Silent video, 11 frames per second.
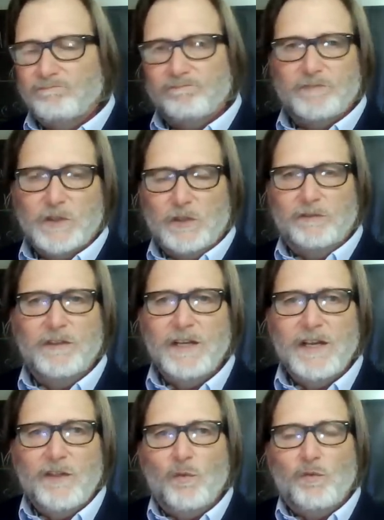sort
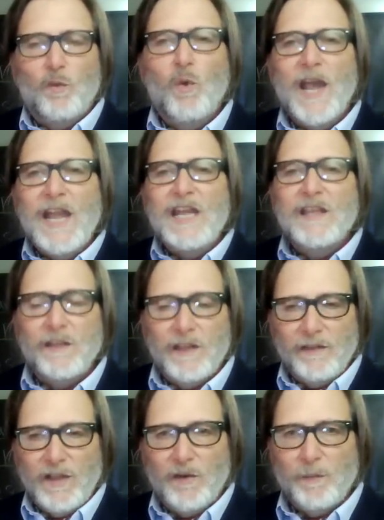of, the way
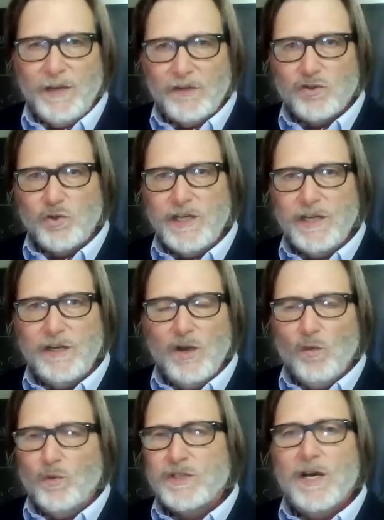that they were being treated
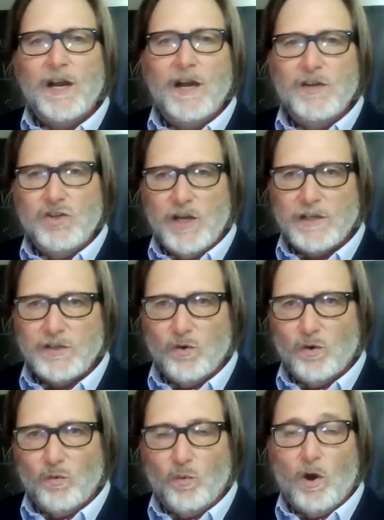was not unjust
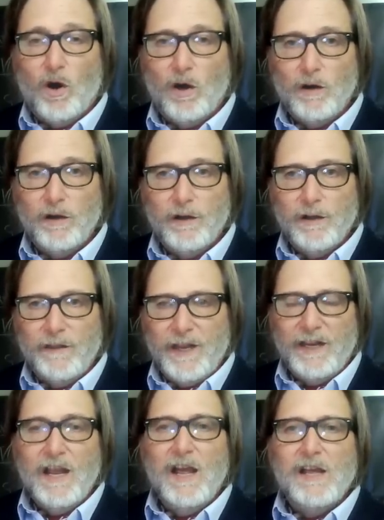or wrong.
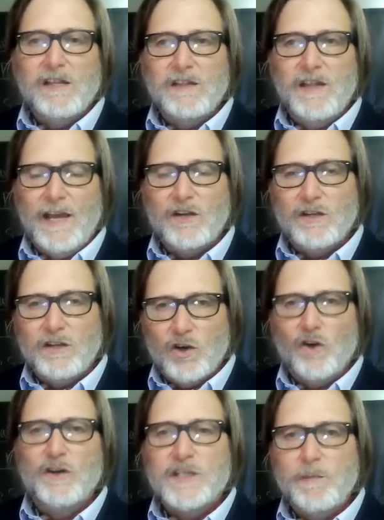That
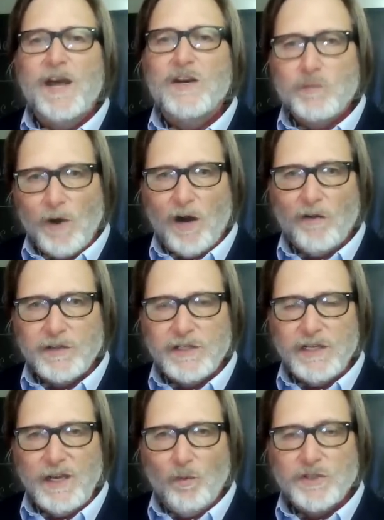current Spanish
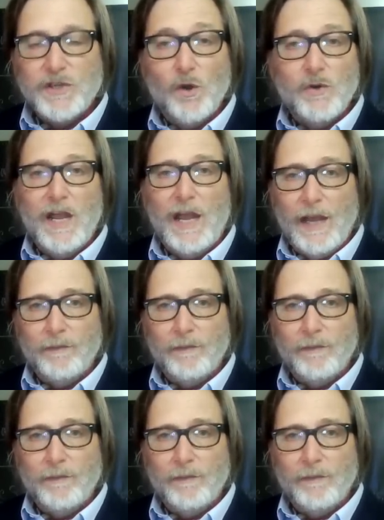policy was okay.